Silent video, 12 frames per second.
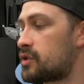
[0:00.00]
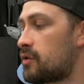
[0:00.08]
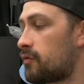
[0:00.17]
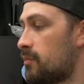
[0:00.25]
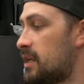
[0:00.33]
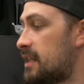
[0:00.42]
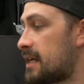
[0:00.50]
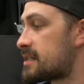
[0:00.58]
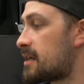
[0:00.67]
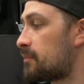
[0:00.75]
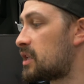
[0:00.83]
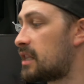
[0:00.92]
So for me, that's
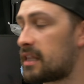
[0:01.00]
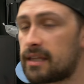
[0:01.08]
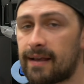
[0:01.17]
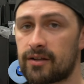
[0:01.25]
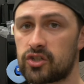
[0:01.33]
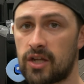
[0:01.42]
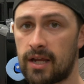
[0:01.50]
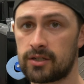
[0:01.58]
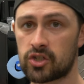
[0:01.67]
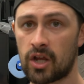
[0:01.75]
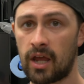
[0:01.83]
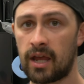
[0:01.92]
something that they could
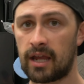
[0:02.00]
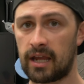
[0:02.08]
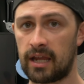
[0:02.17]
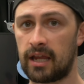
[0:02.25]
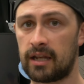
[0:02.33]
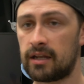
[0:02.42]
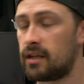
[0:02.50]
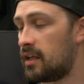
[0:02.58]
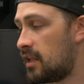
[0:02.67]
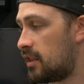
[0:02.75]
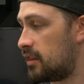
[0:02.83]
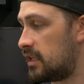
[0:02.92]
change in
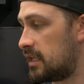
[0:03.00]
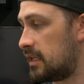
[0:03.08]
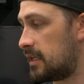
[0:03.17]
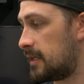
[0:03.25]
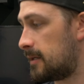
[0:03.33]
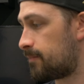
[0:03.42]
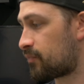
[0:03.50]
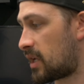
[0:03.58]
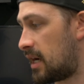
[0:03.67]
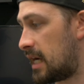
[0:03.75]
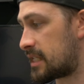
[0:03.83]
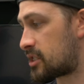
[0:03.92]
the
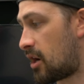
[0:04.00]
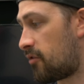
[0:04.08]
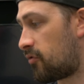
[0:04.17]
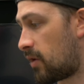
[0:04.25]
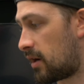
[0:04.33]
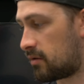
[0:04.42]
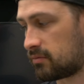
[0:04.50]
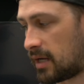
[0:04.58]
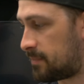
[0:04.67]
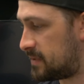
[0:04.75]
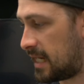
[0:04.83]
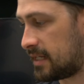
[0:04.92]
software
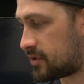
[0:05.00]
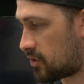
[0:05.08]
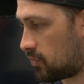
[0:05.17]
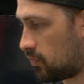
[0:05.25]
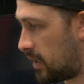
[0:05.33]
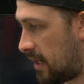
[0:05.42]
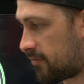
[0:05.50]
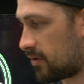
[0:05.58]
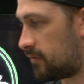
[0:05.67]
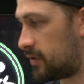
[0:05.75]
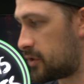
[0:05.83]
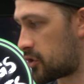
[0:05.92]
updates or whatever
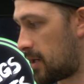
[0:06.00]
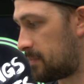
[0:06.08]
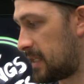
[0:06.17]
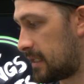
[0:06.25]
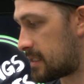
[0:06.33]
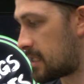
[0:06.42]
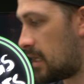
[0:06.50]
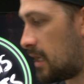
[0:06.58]
in future updates.